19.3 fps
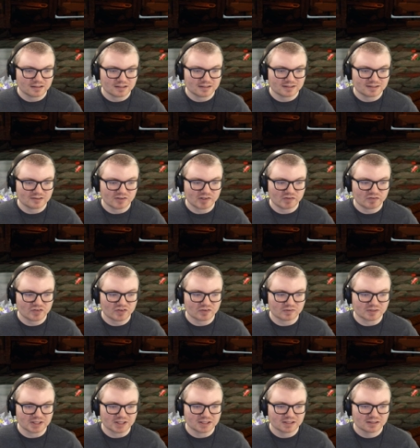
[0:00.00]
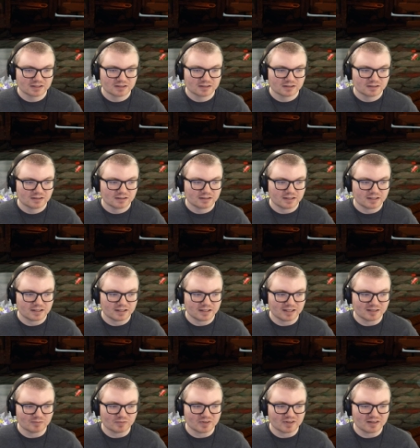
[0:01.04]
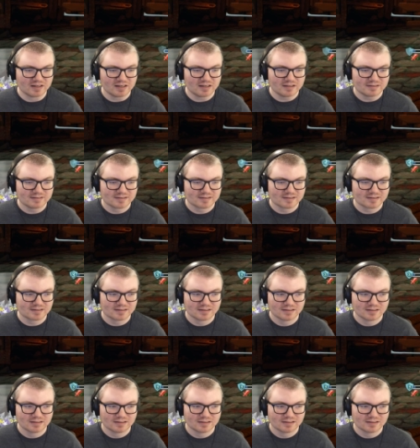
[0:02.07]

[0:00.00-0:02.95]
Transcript: I still have 3. Hit him with this.